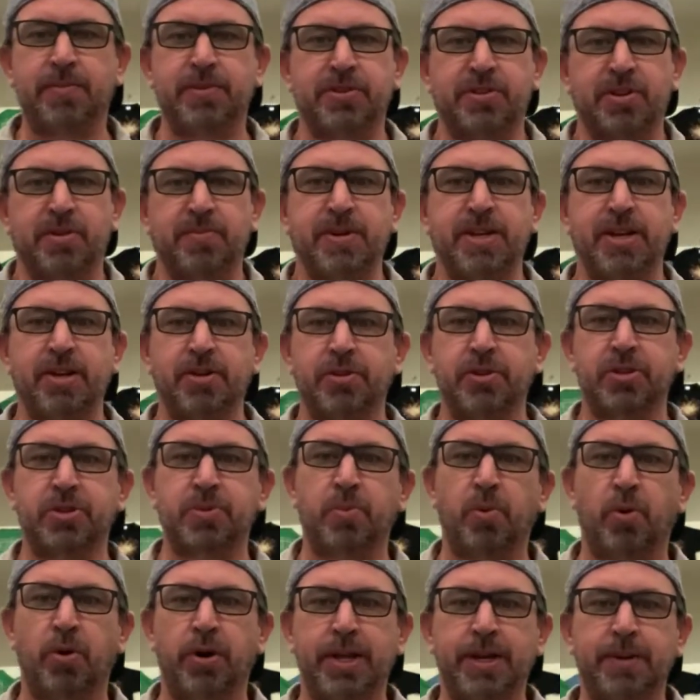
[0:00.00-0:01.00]
So I'm here this
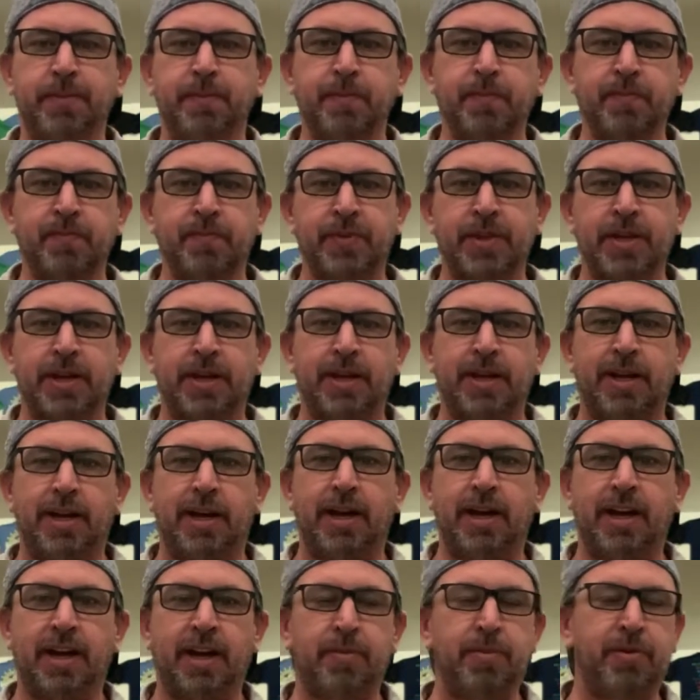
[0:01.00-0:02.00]
morning
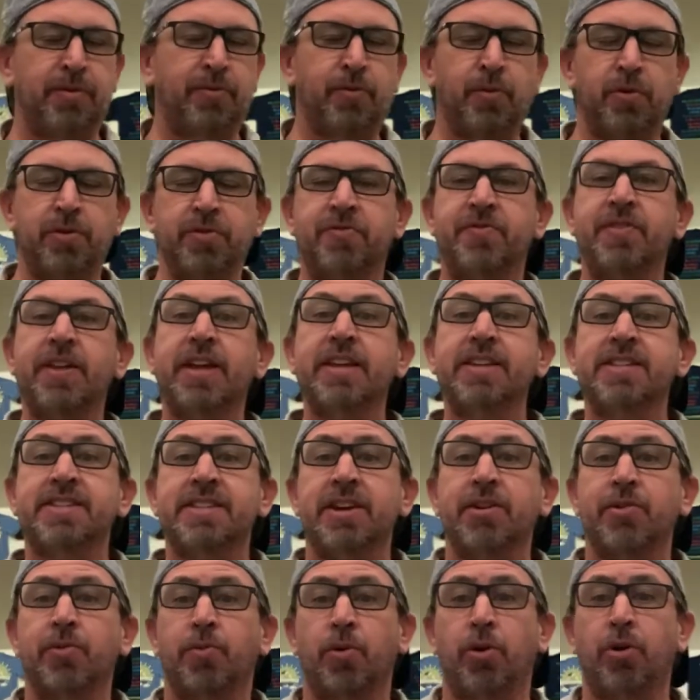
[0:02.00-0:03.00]
before things
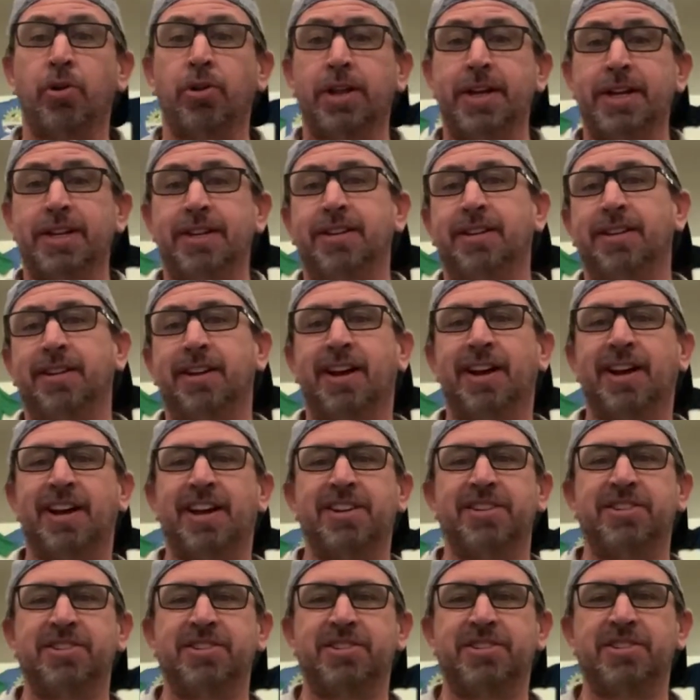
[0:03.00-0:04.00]
get rolling
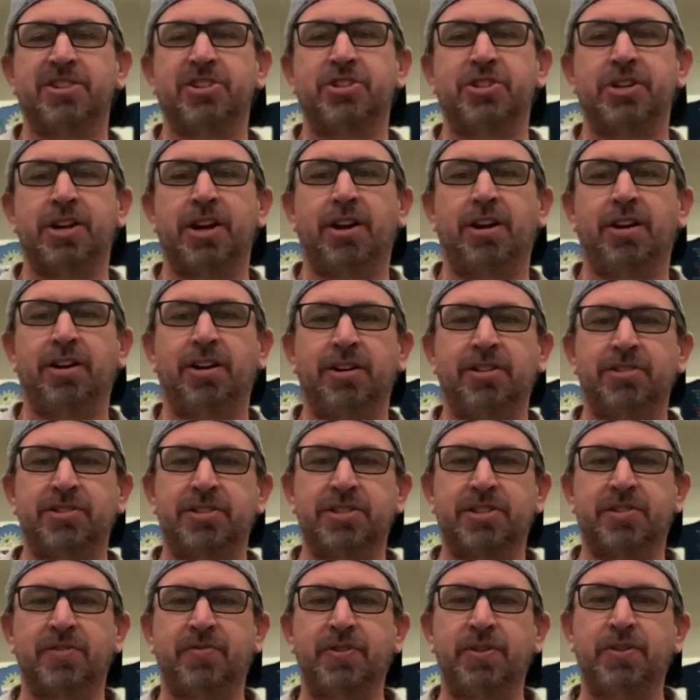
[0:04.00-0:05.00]
just to share
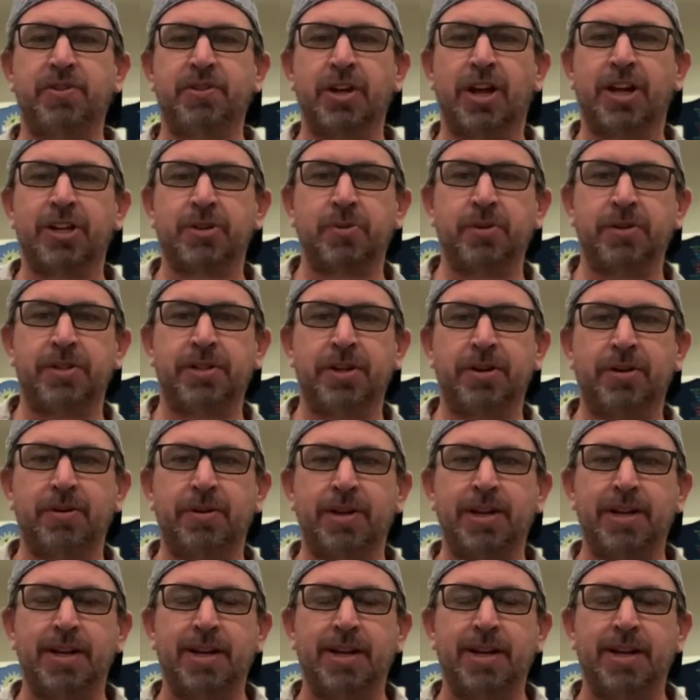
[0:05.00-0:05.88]
just a few thoughts with you